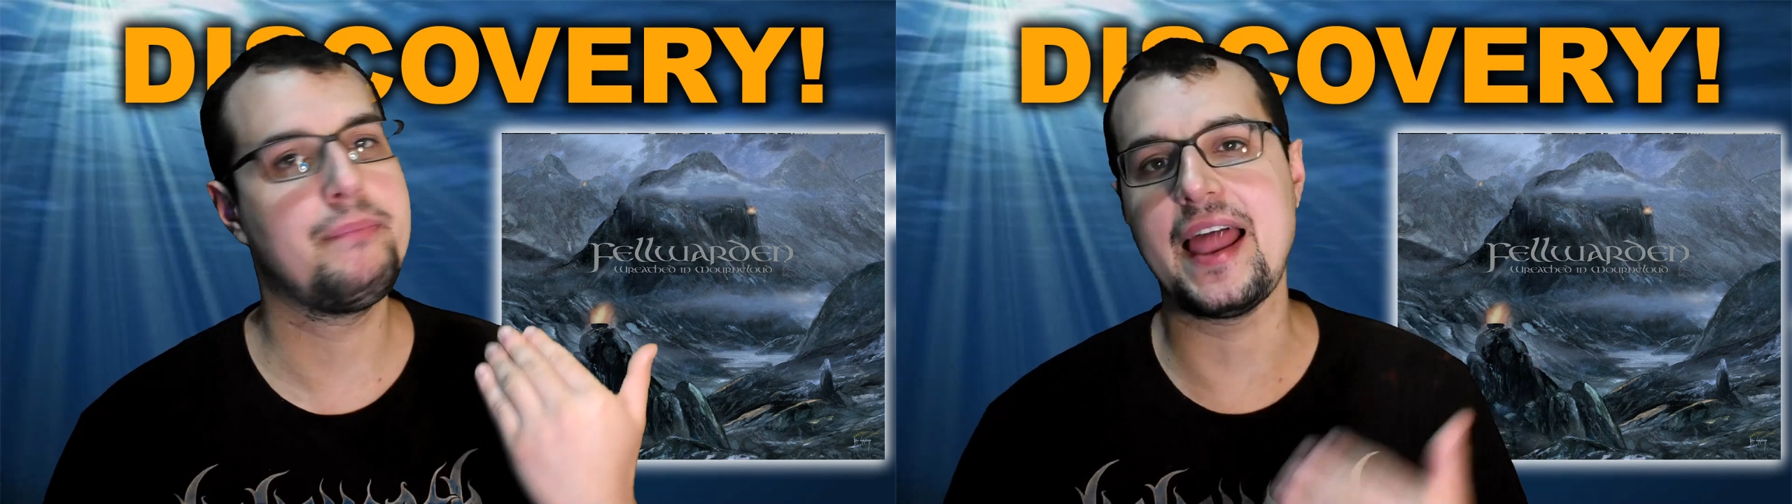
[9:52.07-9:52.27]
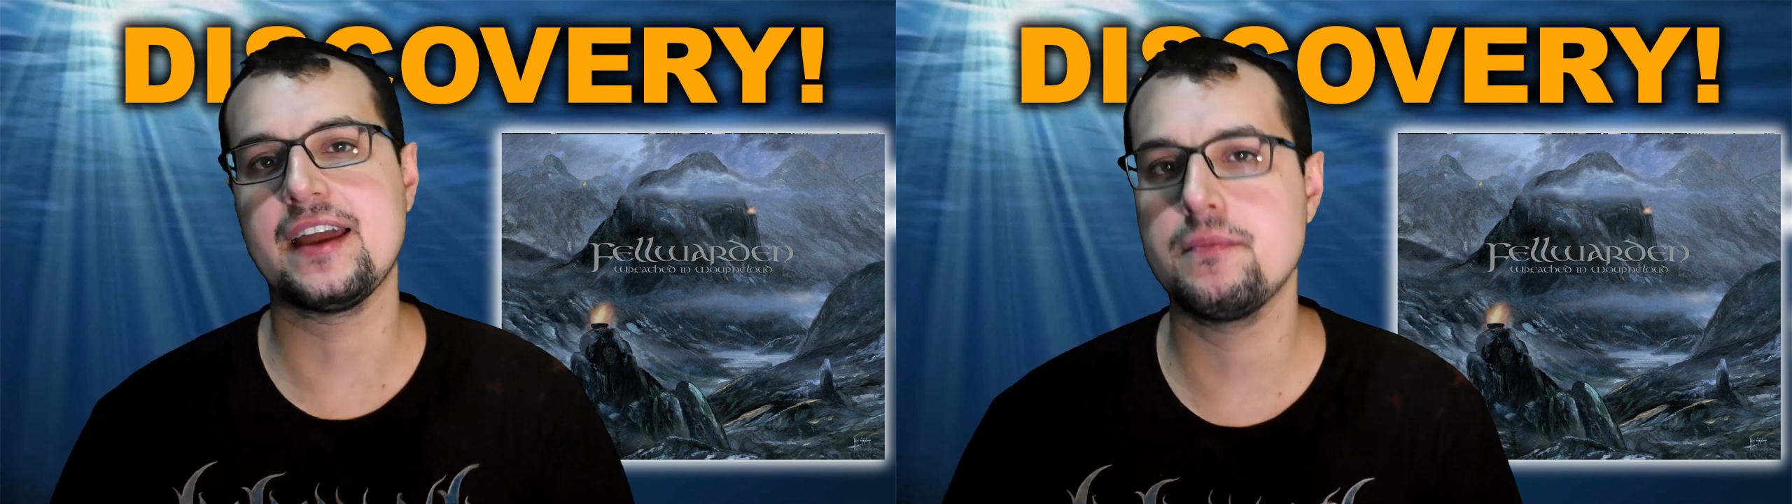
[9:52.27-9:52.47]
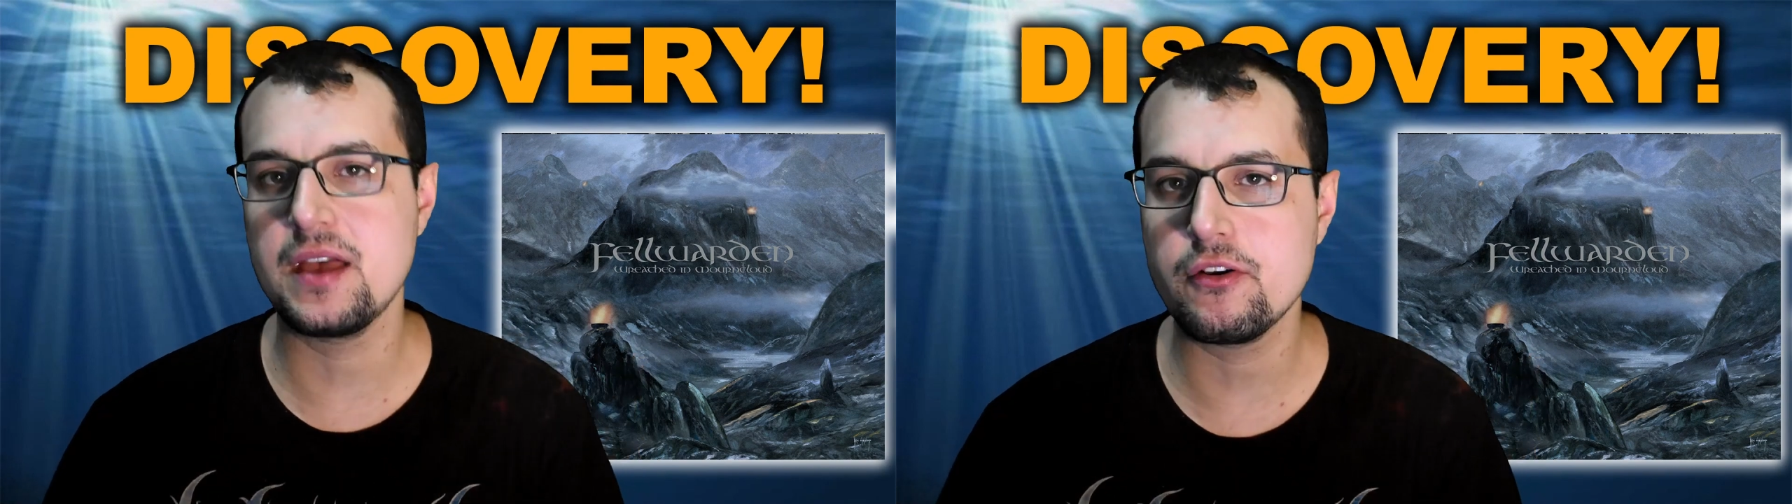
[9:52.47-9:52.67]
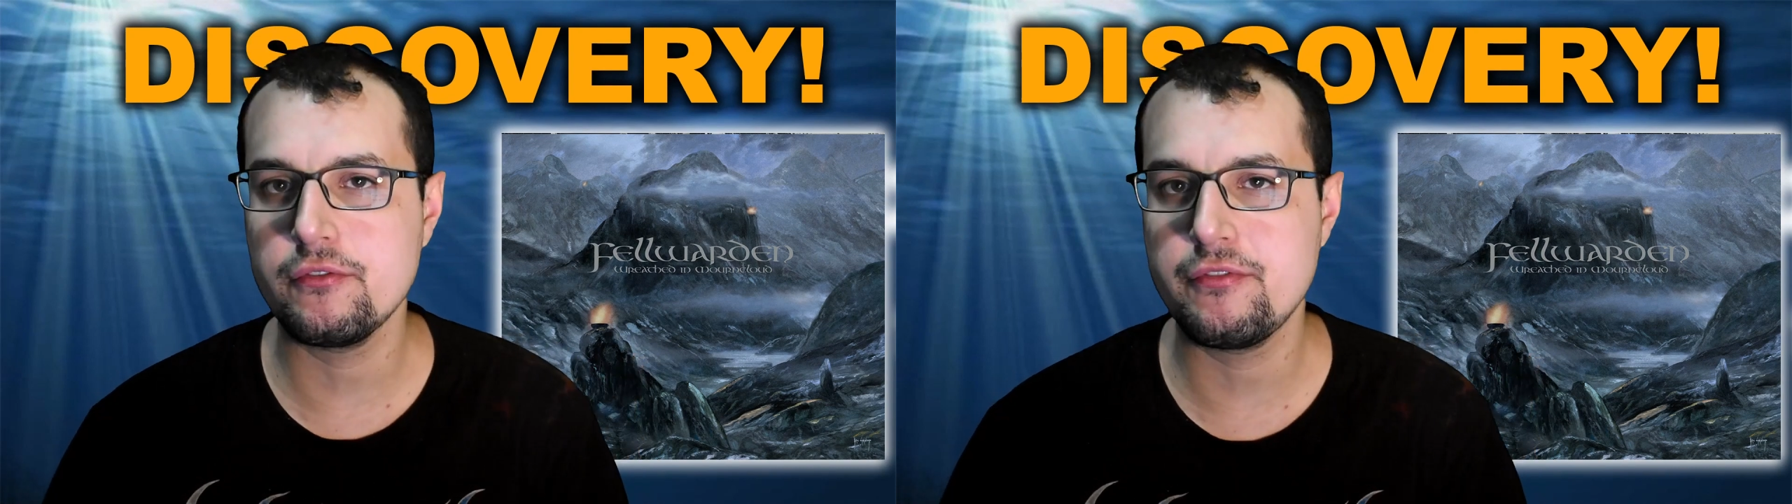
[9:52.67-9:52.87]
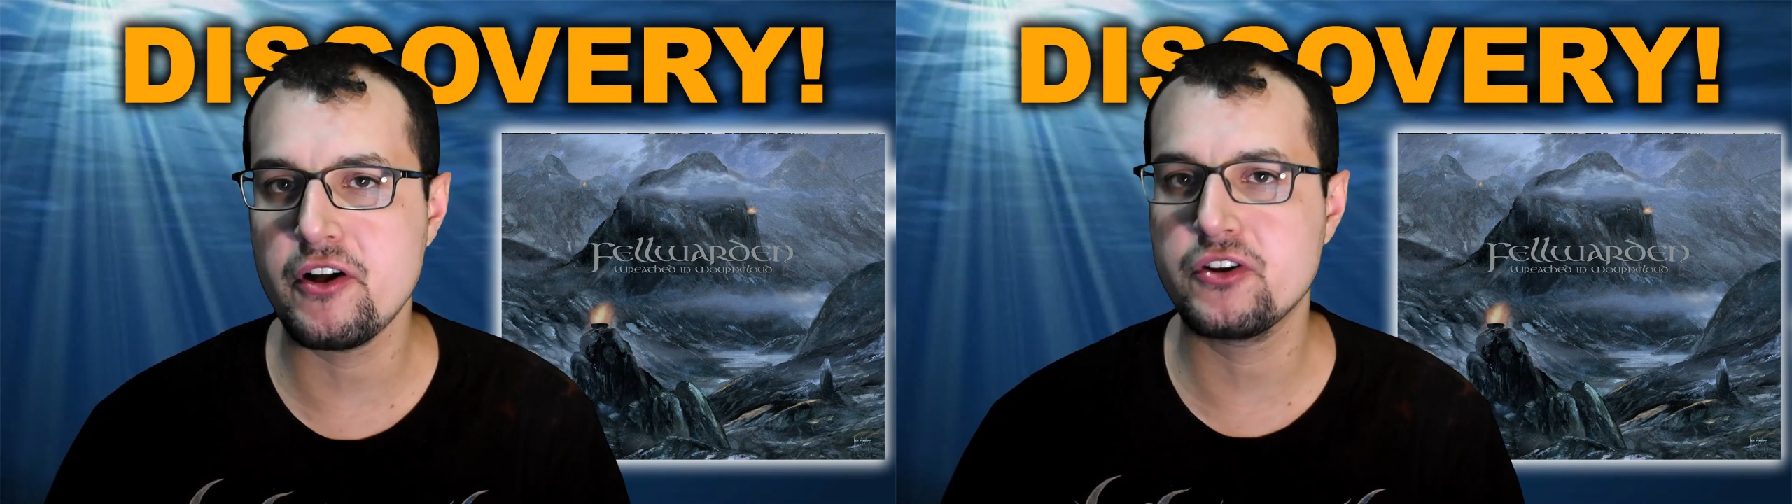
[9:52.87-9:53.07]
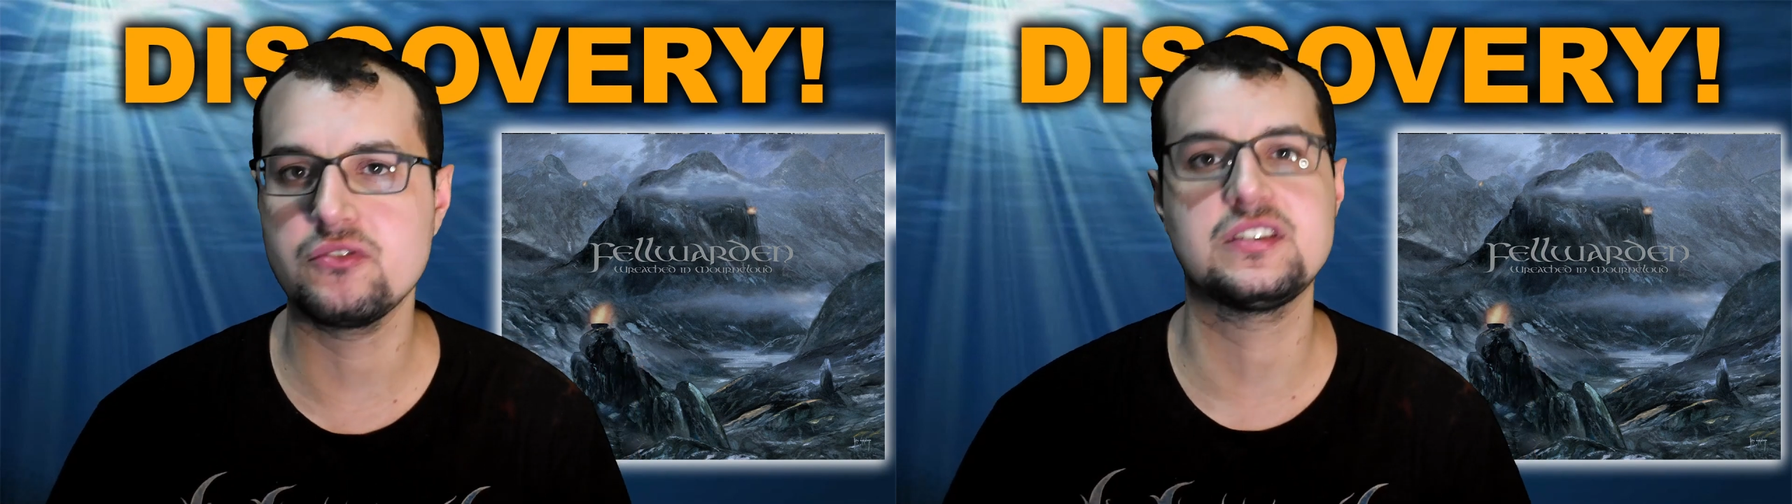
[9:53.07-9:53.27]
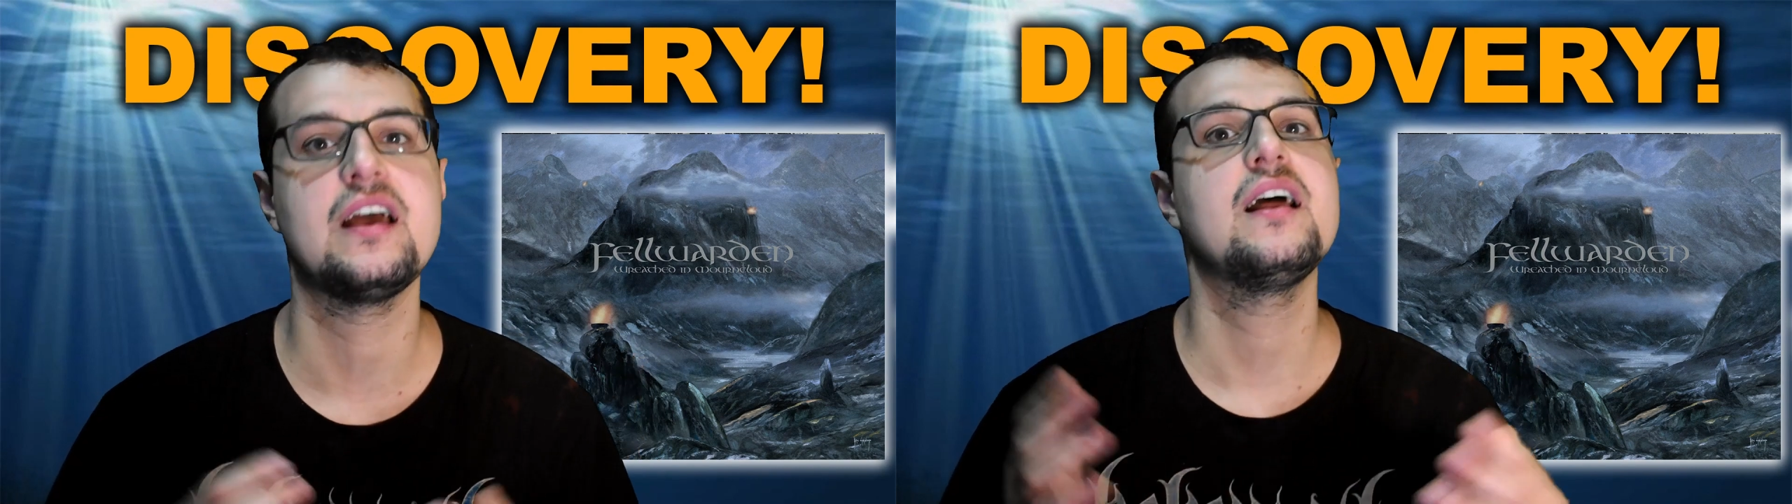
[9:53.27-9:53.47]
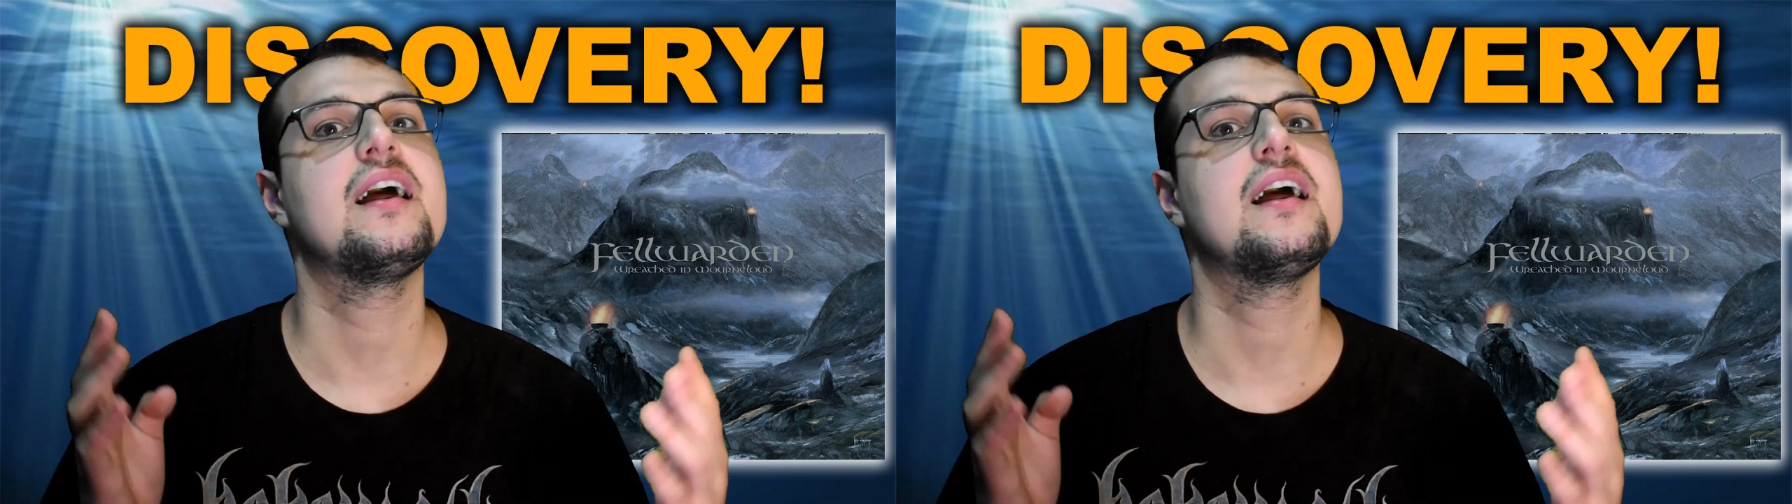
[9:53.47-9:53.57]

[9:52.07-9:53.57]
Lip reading: black metal vocals.